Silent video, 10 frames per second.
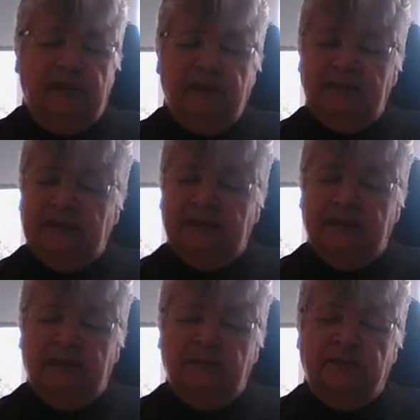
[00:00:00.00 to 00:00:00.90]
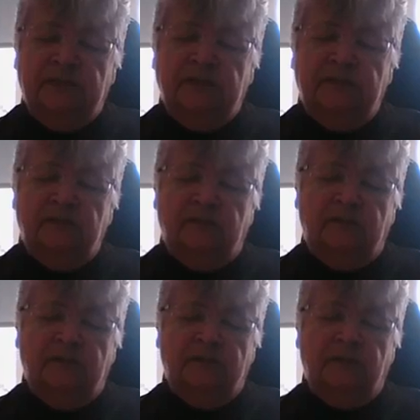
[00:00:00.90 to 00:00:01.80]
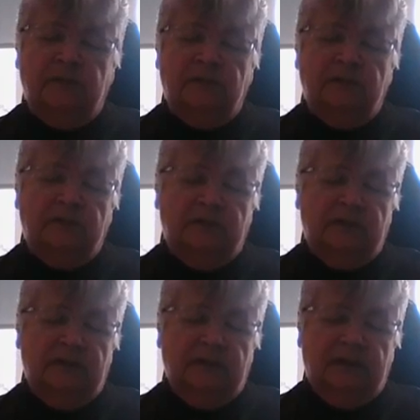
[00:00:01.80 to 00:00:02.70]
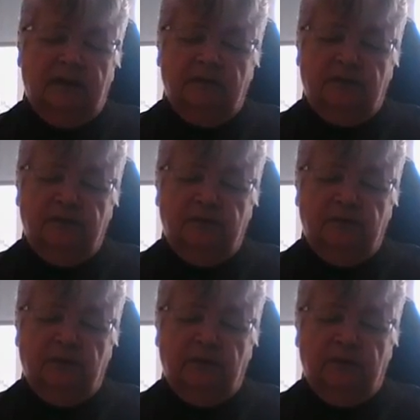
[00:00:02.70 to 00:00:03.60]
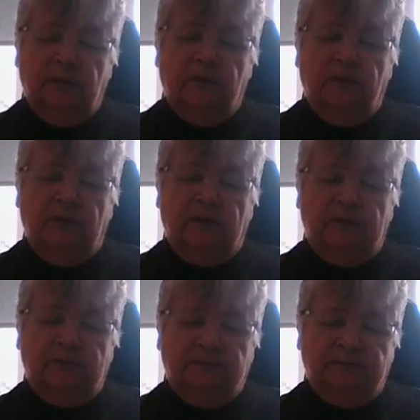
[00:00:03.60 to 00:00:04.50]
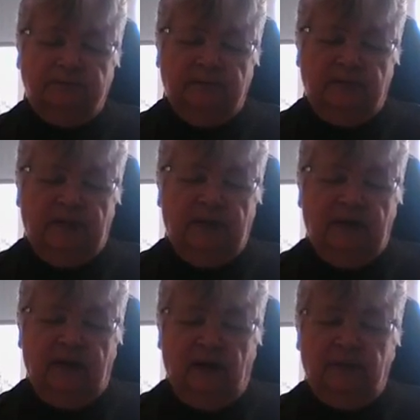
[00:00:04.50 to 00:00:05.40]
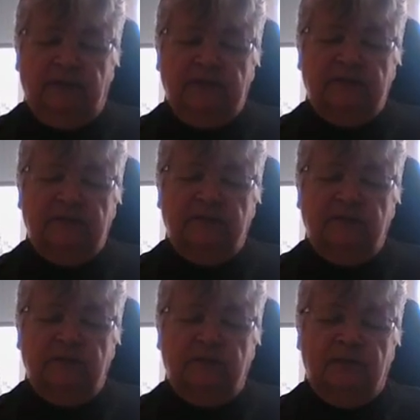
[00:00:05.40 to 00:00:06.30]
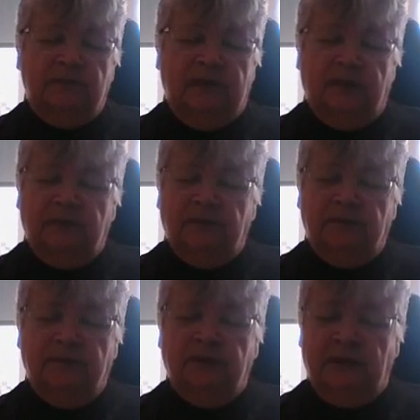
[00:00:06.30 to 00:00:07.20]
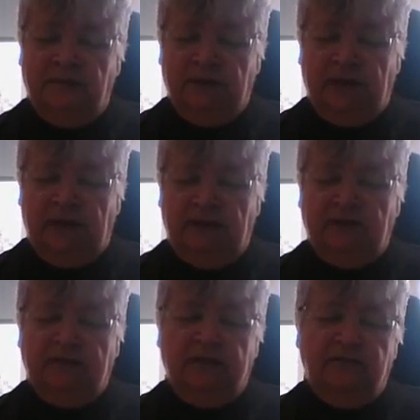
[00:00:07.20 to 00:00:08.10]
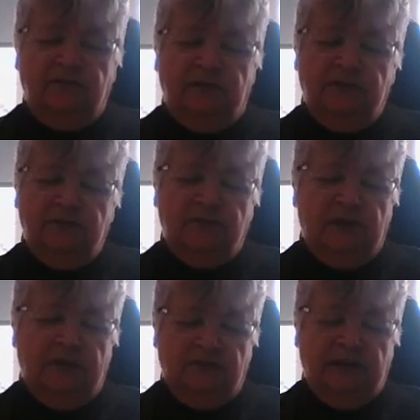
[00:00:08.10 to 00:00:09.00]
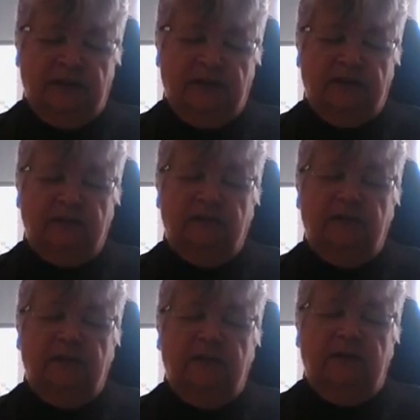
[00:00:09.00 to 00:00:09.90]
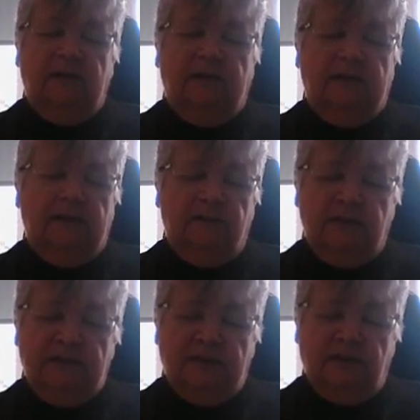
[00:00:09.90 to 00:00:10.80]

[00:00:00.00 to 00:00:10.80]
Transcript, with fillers: It's that time of the year, Lord, and we count on you more and more. Help us to count on you every day and to trust you every day. Increase